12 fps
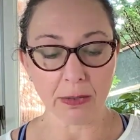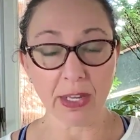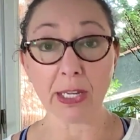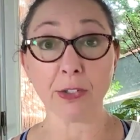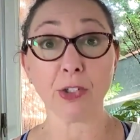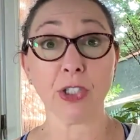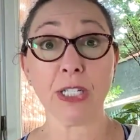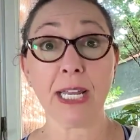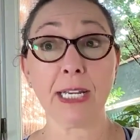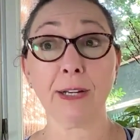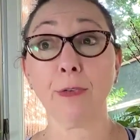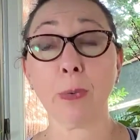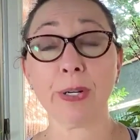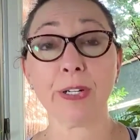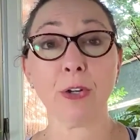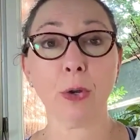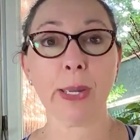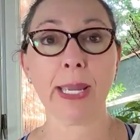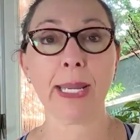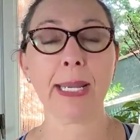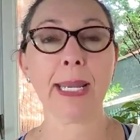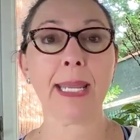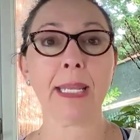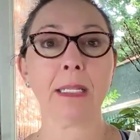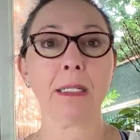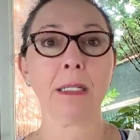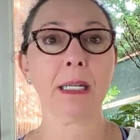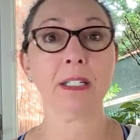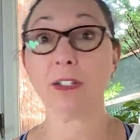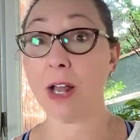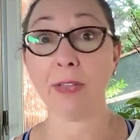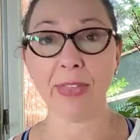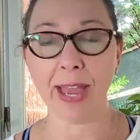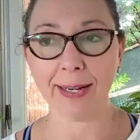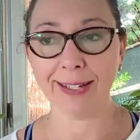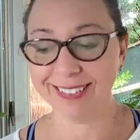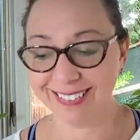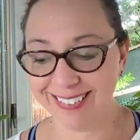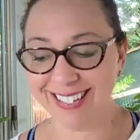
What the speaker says: the understanding of what we're doing is not that,